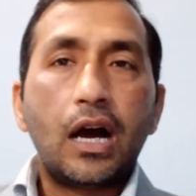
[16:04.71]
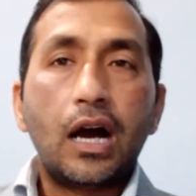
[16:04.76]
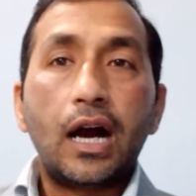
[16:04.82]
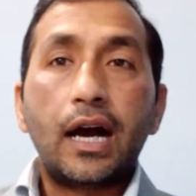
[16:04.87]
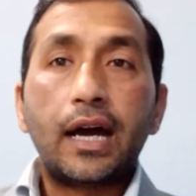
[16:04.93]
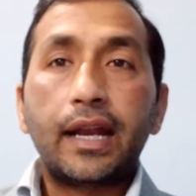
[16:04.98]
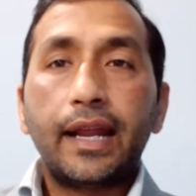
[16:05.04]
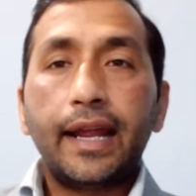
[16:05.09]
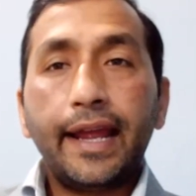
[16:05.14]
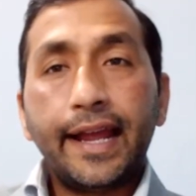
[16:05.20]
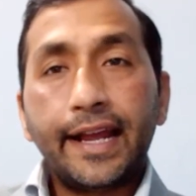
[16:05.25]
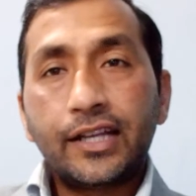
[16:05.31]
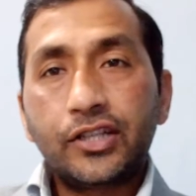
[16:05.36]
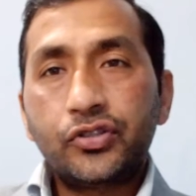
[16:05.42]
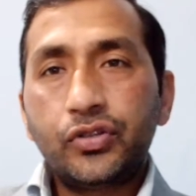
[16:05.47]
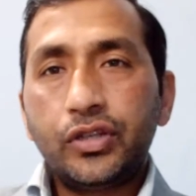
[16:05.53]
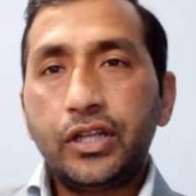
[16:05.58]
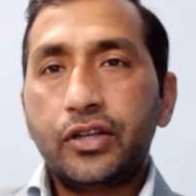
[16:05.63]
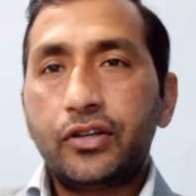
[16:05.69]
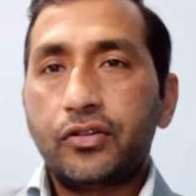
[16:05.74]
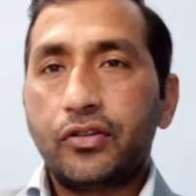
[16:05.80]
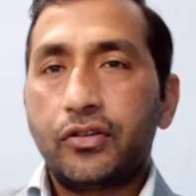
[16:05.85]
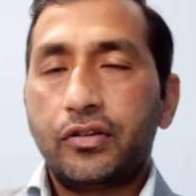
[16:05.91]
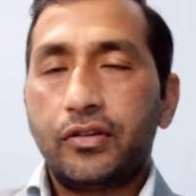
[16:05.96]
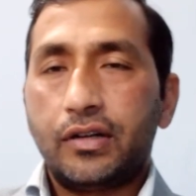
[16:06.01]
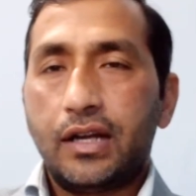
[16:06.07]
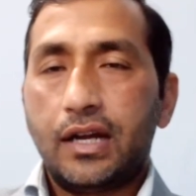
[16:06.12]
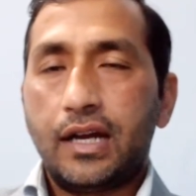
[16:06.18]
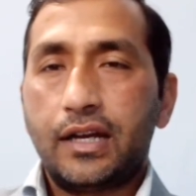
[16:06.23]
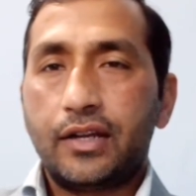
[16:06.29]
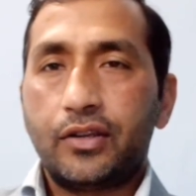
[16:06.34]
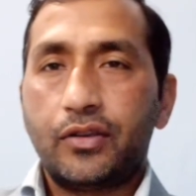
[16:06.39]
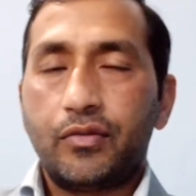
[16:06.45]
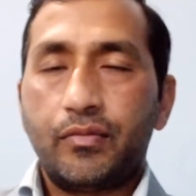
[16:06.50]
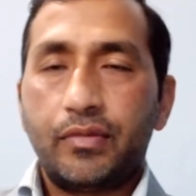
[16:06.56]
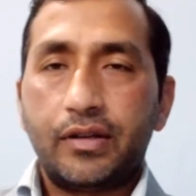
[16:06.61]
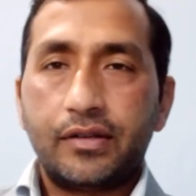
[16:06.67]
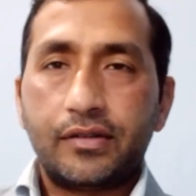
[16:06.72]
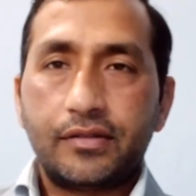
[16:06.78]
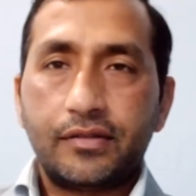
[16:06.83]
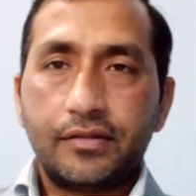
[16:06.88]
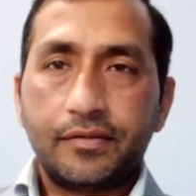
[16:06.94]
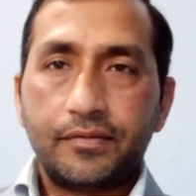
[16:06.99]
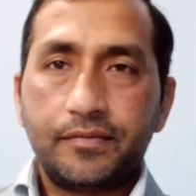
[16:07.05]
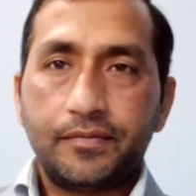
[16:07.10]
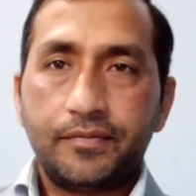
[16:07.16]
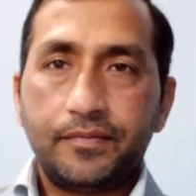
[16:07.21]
are actually called arguments.